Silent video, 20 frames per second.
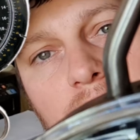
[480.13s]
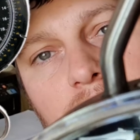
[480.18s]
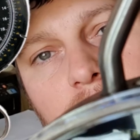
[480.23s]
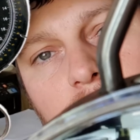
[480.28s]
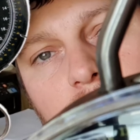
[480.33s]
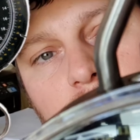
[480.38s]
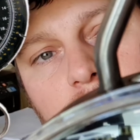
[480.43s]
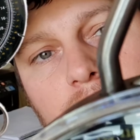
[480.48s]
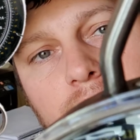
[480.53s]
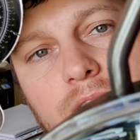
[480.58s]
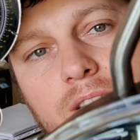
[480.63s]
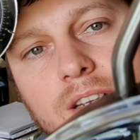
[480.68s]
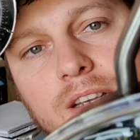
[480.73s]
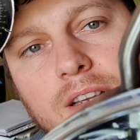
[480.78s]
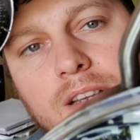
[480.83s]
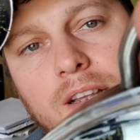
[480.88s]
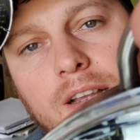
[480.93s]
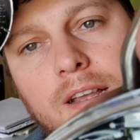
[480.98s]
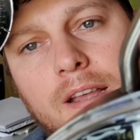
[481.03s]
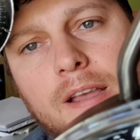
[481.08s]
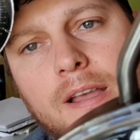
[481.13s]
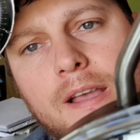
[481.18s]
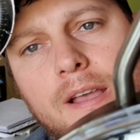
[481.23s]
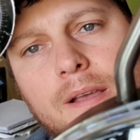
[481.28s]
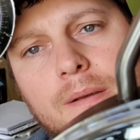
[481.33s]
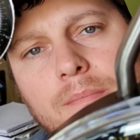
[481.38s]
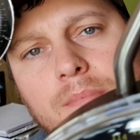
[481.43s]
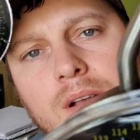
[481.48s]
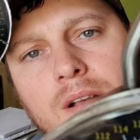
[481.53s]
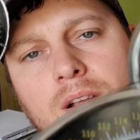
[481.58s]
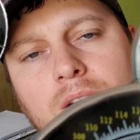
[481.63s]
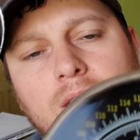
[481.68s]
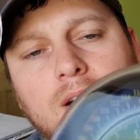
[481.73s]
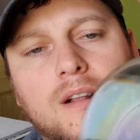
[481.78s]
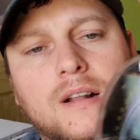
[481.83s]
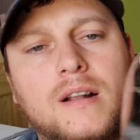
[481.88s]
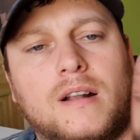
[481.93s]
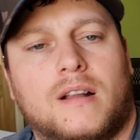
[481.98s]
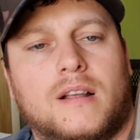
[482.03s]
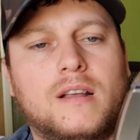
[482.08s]
fingers. And
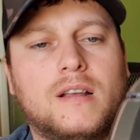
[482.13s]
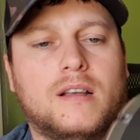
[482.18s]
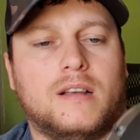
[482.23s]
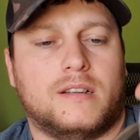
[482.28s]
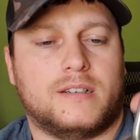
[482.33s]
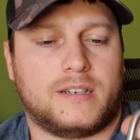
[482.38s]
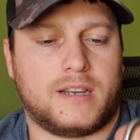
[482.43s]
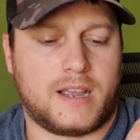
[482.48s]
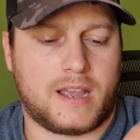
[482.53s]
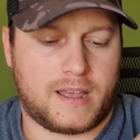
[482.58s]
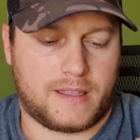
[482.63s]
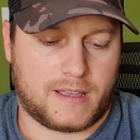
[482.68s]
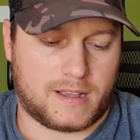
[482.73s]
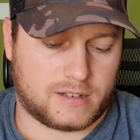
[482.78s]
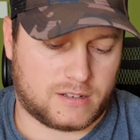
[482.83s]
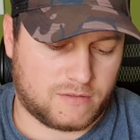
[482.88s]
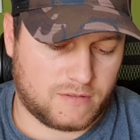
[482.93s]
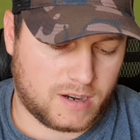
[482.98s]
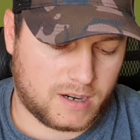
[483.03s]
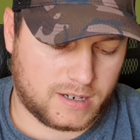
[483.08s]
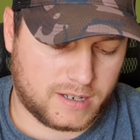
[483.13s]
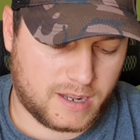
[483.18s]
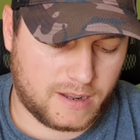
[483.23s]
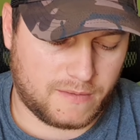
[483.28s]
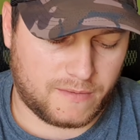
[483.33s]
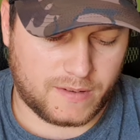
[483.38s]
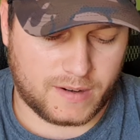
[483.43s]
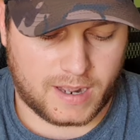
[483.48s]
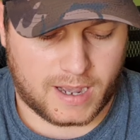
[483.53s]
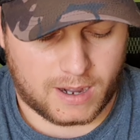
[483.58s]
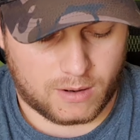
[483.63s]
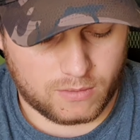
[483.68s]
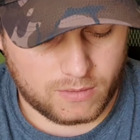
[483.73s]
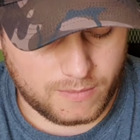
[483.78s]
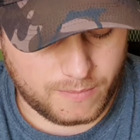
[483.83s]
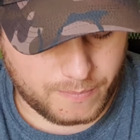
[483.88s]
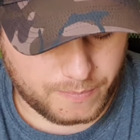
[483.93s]
yeah, that's really it for now.